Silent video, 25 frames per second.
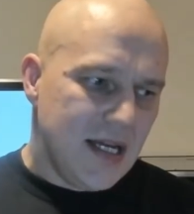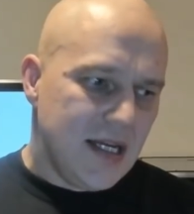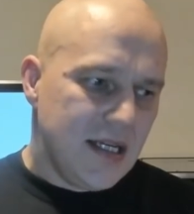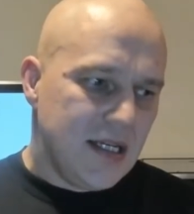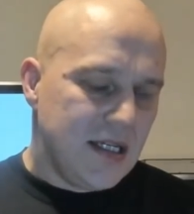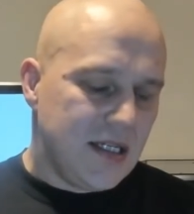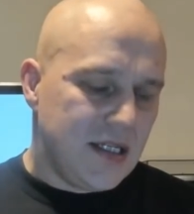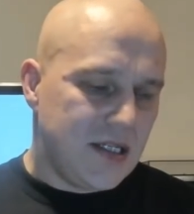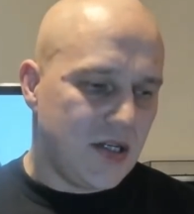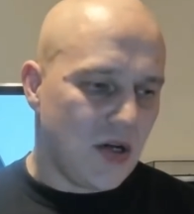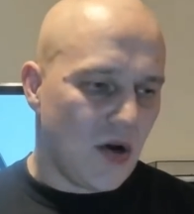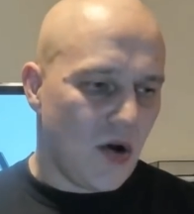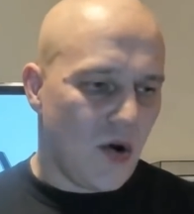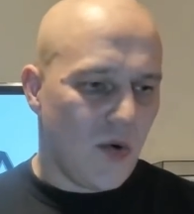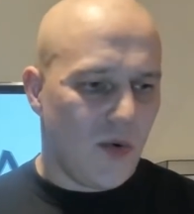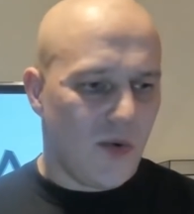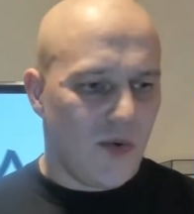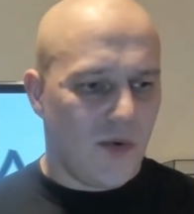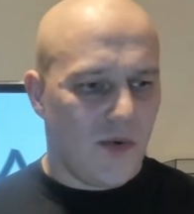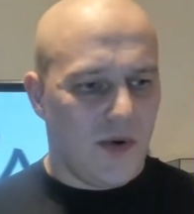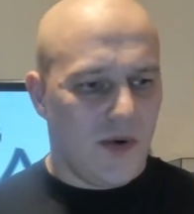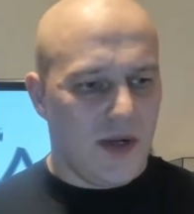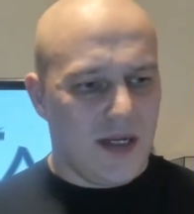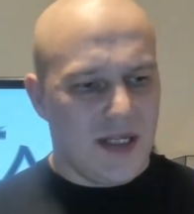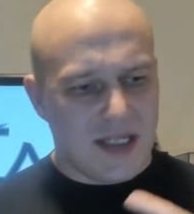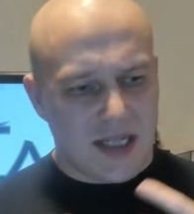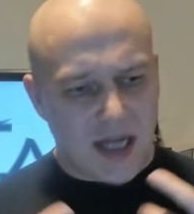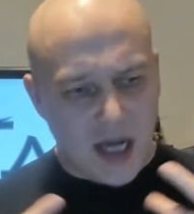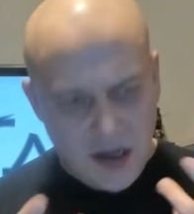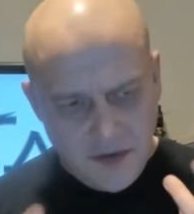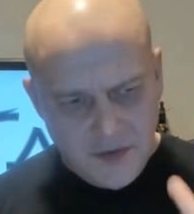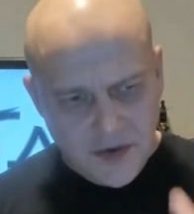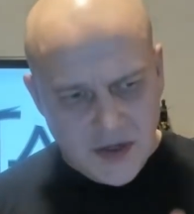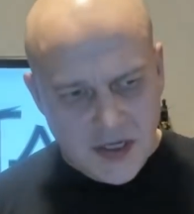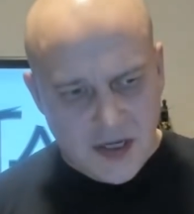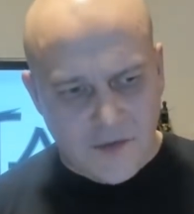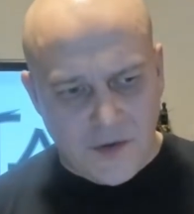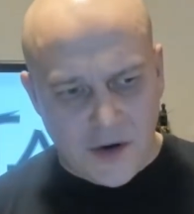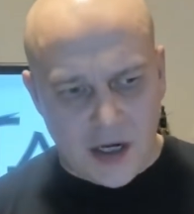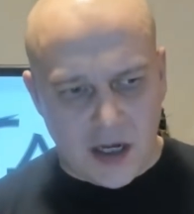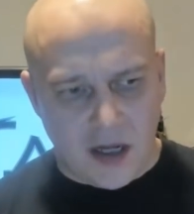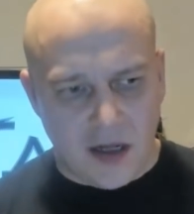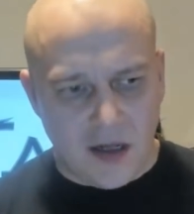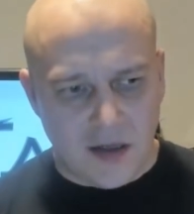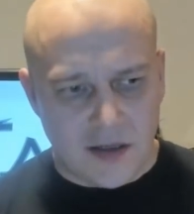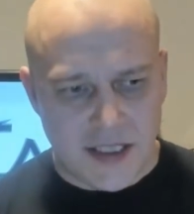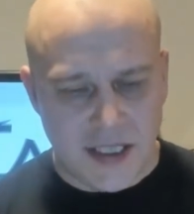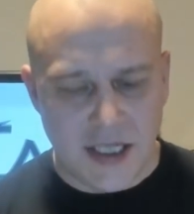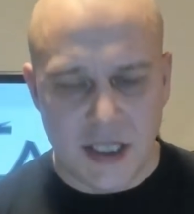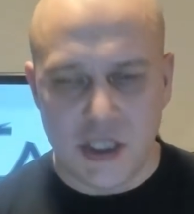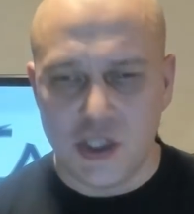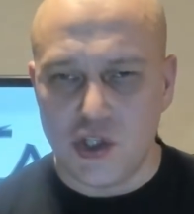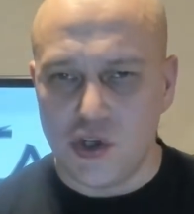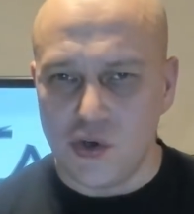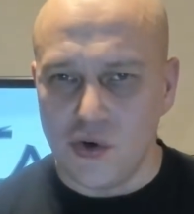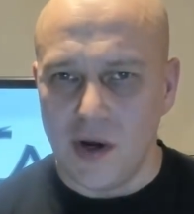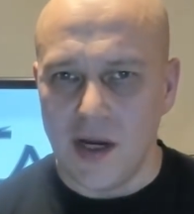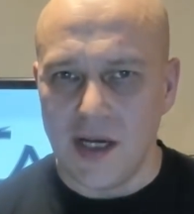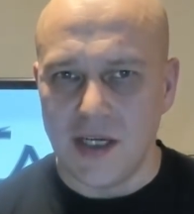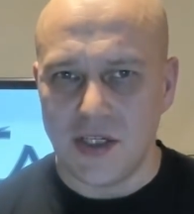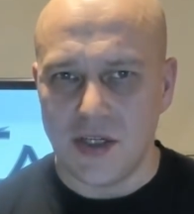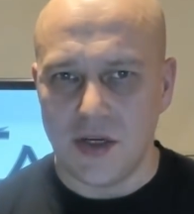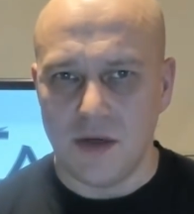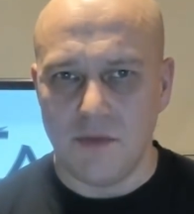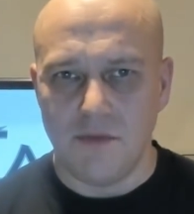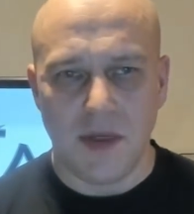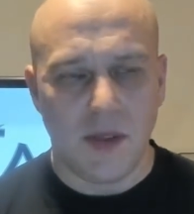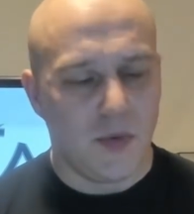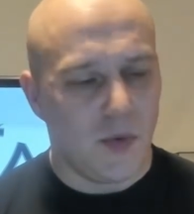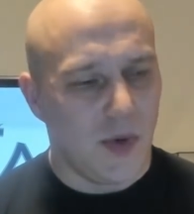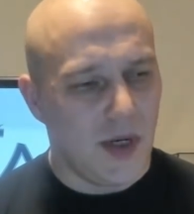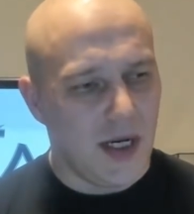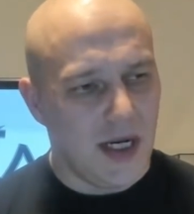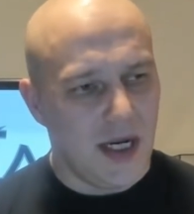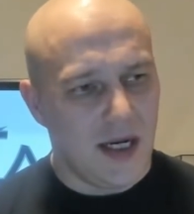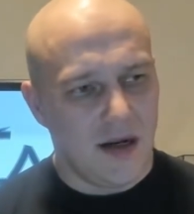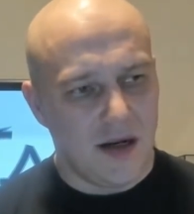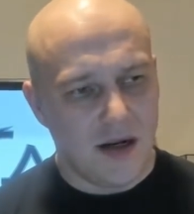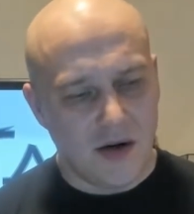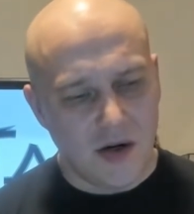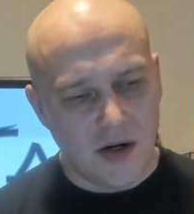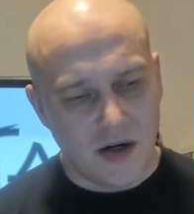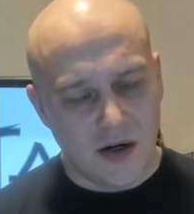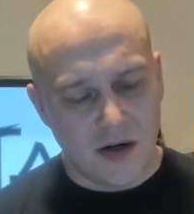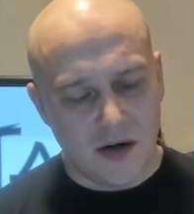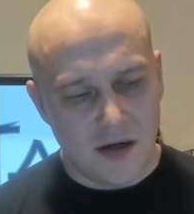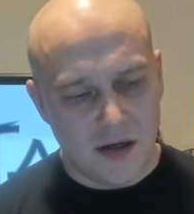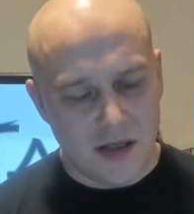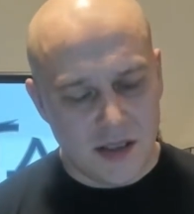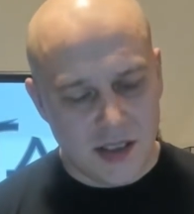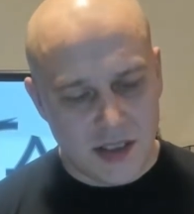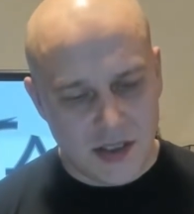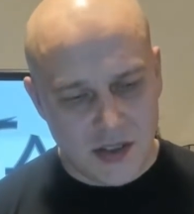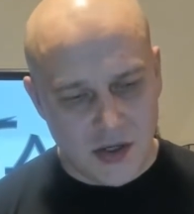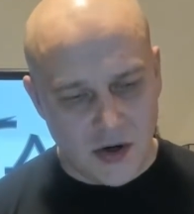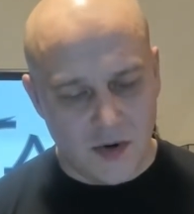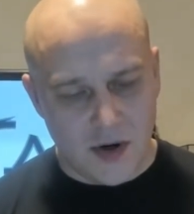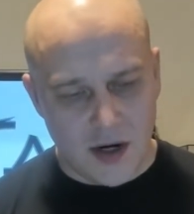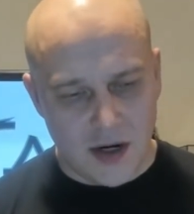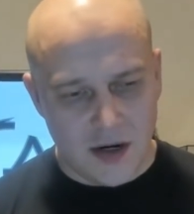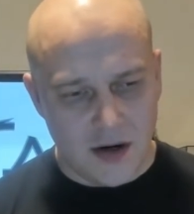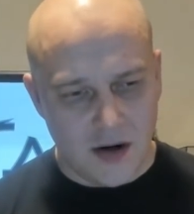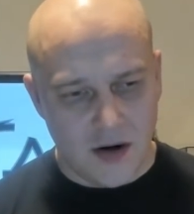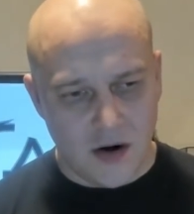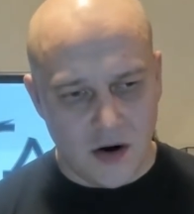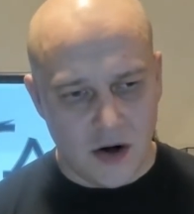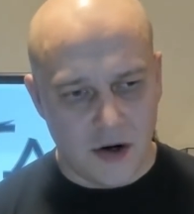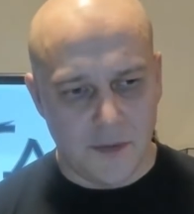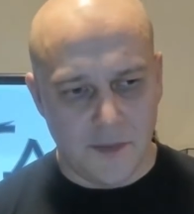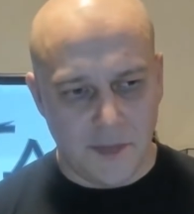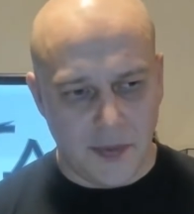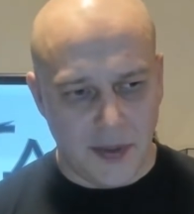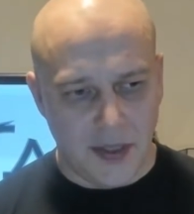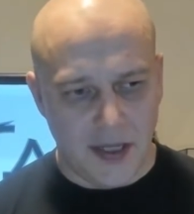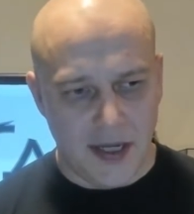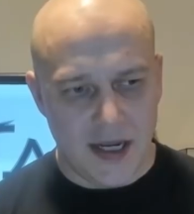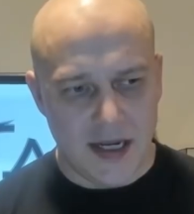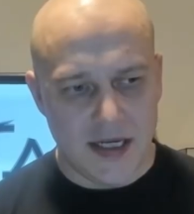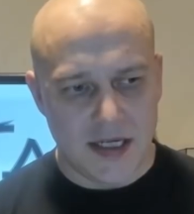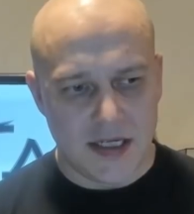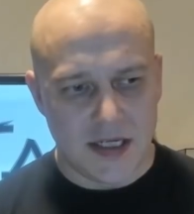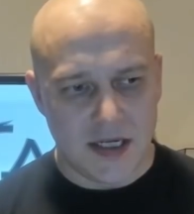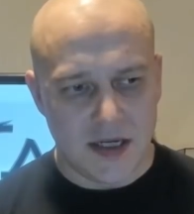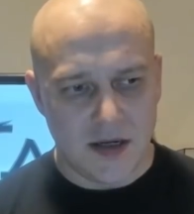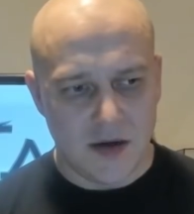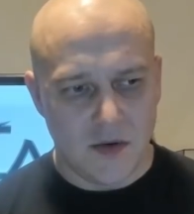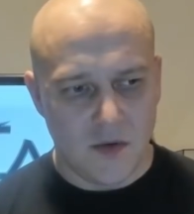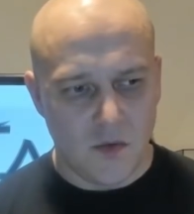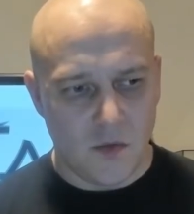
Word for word: So it's kind of a difficult situation between a stone and a hard place.